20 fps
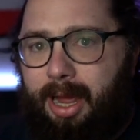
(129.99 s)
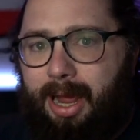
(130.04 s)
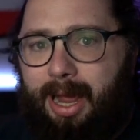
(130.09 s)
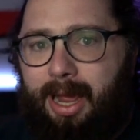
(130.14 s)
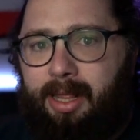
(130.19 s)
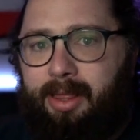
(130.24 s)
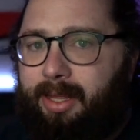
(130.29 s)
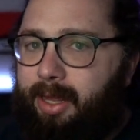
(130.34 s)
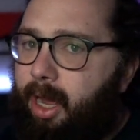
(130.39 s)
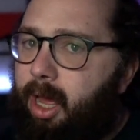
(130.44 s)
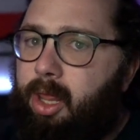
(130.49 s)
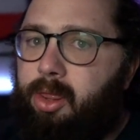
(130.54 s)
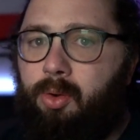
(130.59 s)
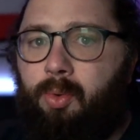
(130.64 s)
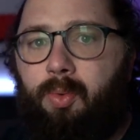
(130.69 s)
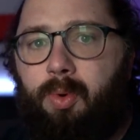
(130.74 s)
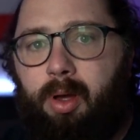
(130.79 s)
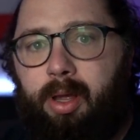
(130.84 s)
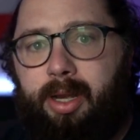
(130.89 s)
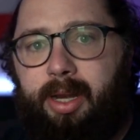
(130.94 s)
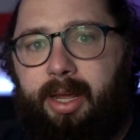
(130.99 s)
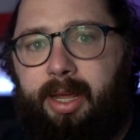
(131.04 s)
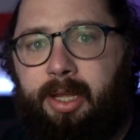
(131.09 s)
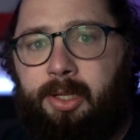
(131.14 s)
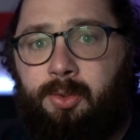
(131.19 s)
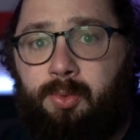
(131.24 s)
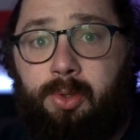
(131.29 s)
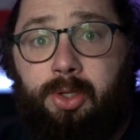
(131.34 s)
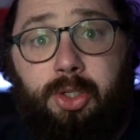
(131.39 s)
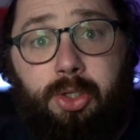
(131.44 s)
And the other one
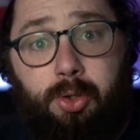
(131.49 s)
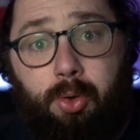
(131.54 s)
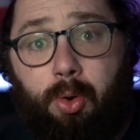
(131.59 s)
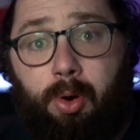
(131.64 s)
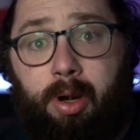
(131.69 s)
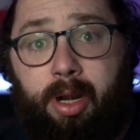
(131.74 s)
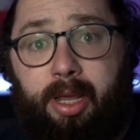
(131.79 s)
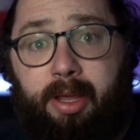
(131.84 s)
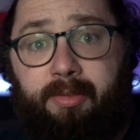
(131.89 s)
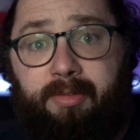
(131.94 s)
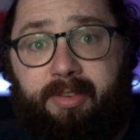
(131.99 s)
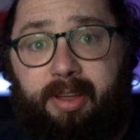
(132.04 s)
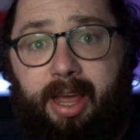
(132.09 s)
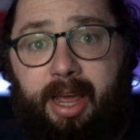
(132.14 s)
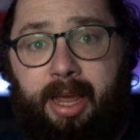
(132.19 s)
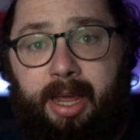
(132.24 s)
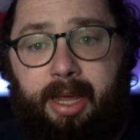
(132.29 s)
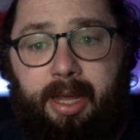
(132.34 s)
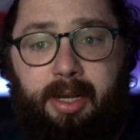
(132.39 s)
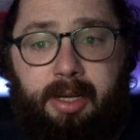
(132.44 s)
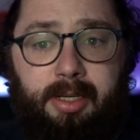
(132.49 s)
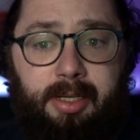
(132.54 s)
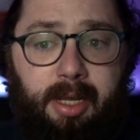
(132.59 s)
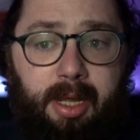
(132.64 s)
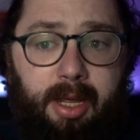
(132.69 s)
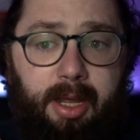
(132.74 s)
is restorative and